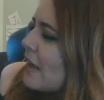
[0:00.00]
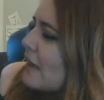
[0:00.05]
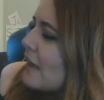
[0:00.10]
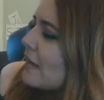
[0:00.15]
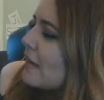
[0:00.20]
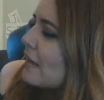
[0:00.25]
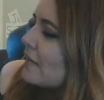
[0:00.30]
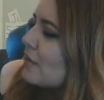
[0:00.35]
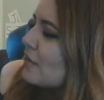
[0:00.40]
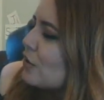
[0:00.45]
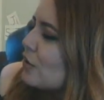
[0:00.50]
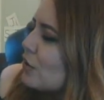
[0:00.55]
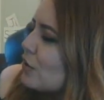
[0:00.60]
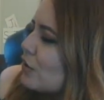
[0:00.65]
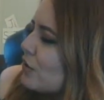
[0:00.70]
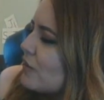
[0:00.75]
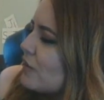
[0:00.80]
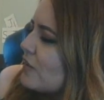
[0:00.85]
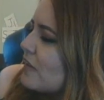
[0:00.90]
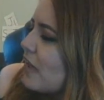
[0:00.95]
His
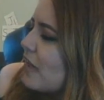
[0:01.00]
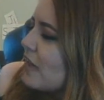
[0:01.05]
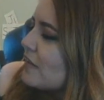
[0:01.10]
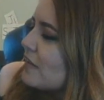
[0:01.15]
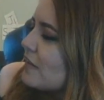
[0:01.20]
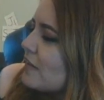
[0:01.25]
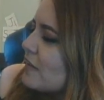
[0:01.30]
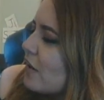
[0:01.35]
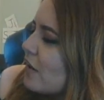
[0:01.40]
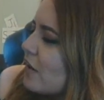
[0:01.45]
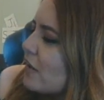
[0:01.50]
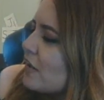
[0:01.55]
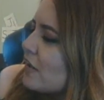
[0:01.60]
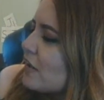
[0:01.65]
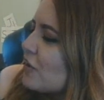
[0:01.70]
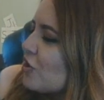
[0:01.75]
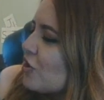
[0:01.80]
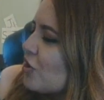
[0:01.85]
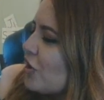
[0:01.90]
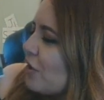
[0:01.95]
hooves had
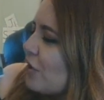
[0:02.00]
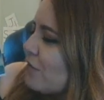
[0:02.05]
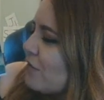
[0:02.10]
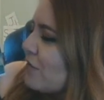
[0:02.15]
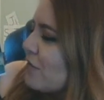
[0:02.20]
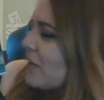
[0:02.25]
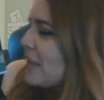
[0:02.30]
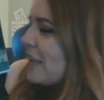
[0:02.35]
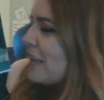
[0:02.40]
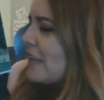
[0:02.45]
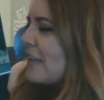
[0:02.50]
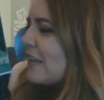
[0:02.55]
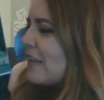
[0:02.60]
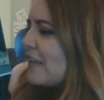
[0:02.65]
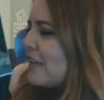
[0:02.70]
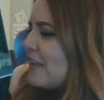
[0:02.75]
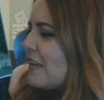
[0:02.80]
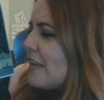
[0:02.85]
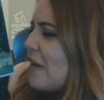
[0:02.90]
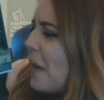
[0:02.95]
started shuffling